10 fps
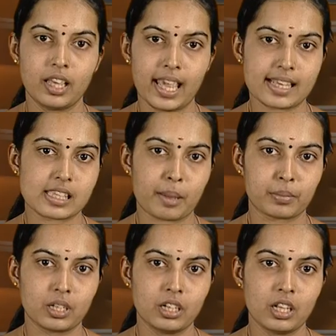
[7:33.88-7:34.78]

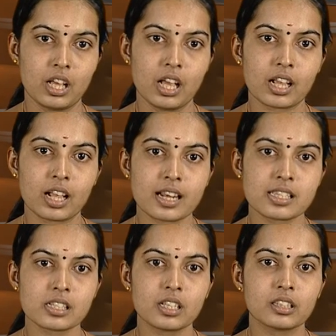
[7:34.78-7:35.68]
Example,
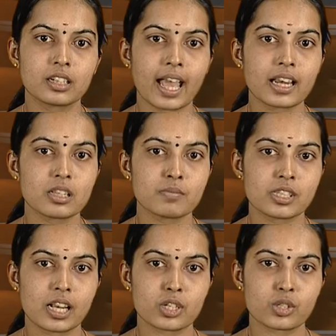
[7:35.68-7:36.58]
consider the random
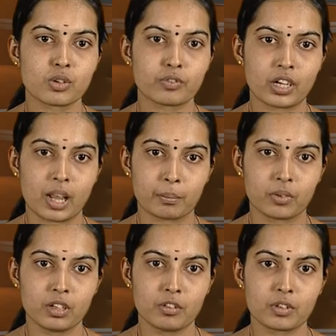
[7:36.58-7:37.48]
selection of a number